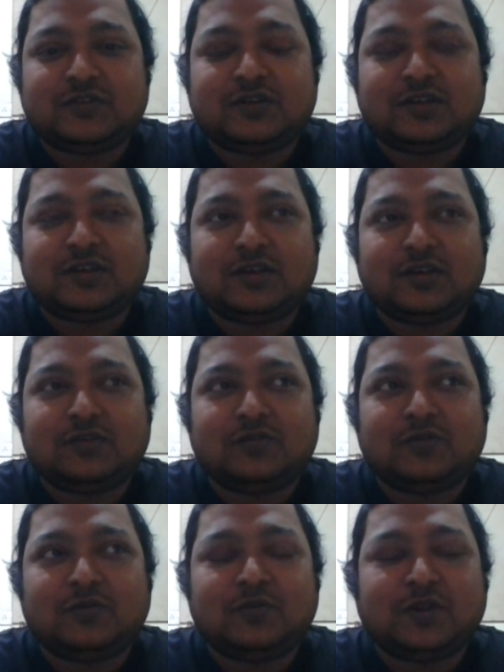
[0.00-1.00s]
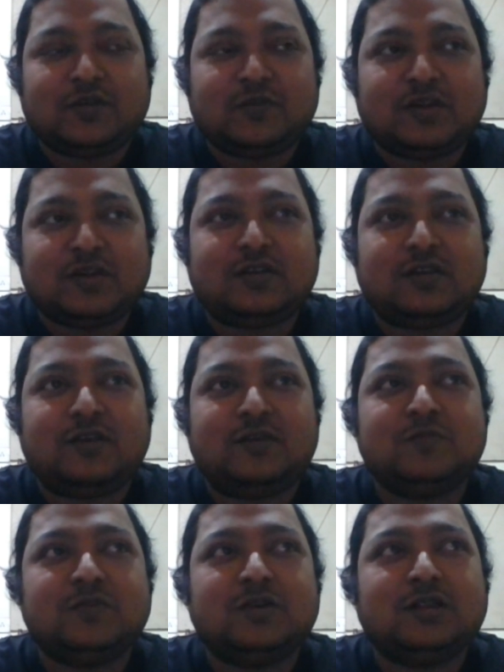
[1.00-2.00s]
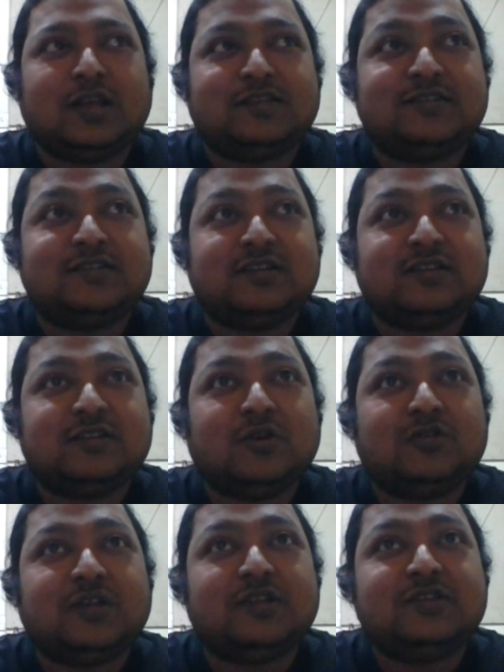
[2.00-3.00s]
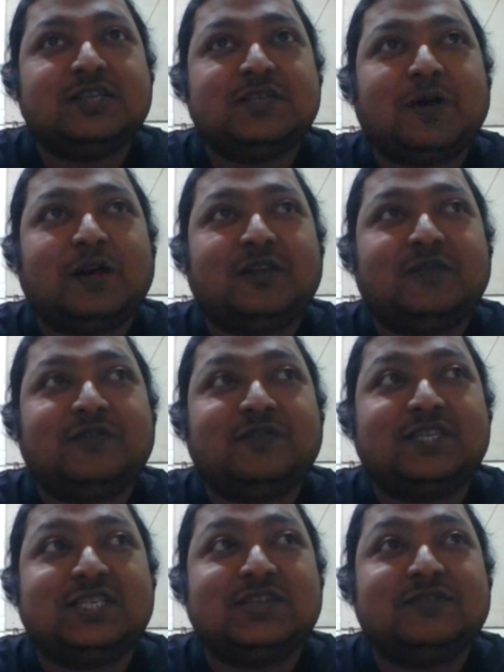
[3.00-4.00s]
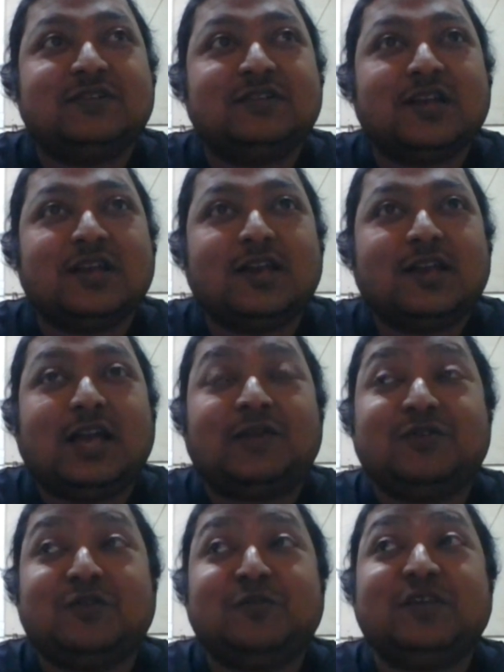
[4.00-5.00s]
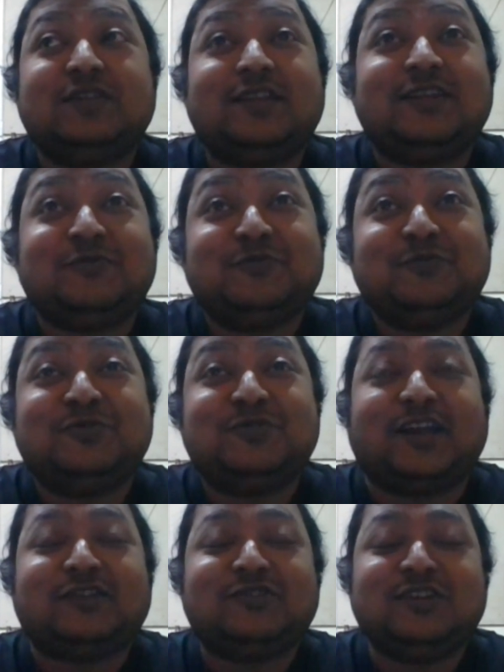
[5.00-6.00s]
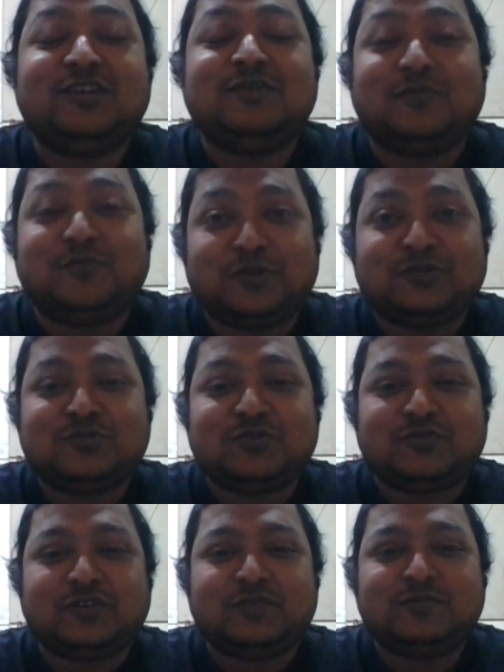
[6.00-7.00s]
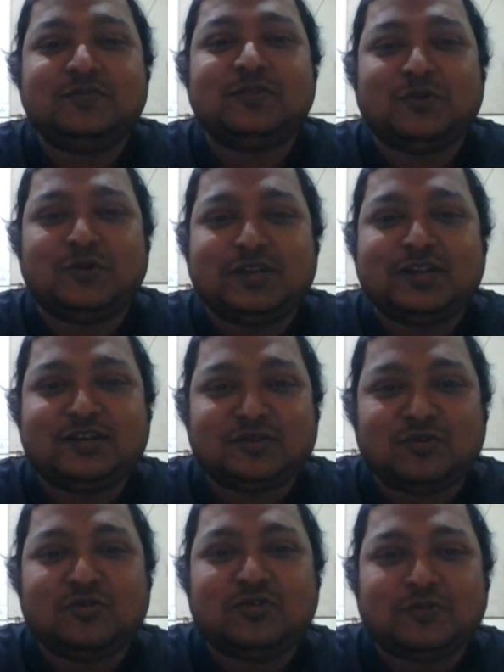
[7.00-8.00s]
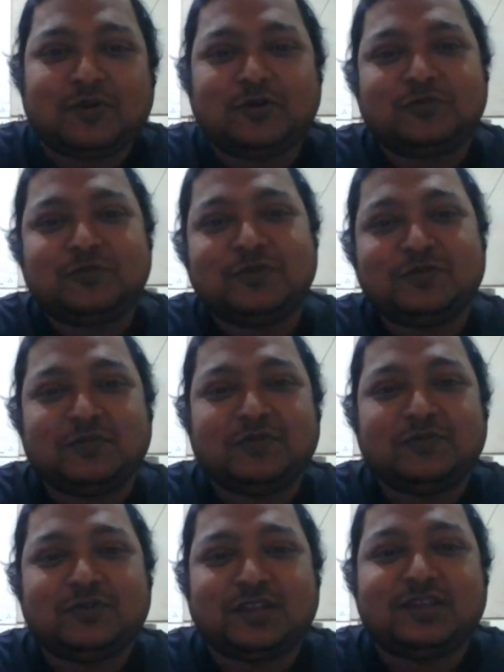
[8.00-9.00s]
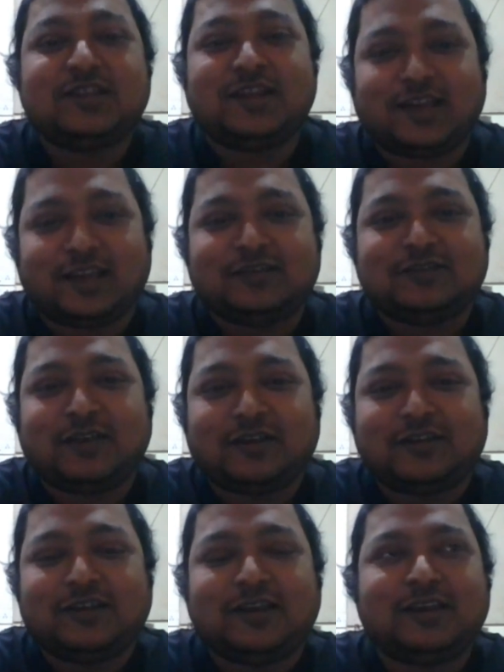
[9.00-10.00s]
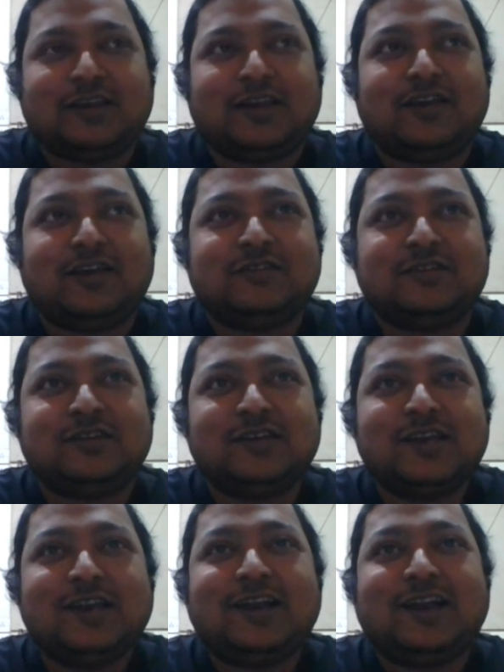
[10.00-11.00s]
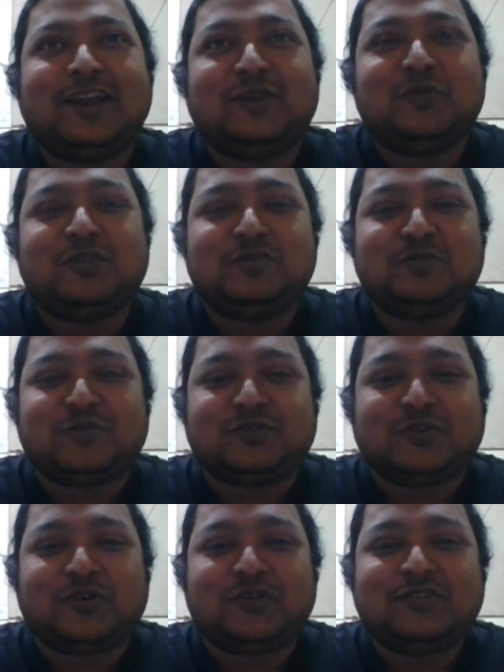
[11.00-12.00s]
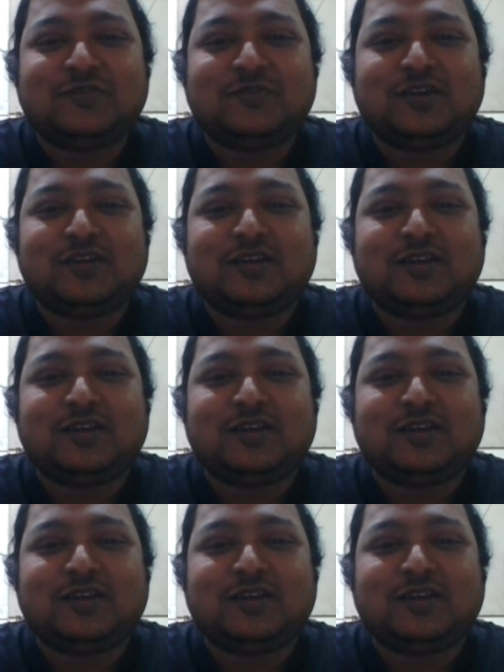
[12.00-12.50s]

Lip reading: Satyajit Ray. So when I met him last year at the Los Angeles Mangla Film Festival, I was amazed that he would actually watch through the film, though he didn't know about me before then that I have a connect with him of sorts. But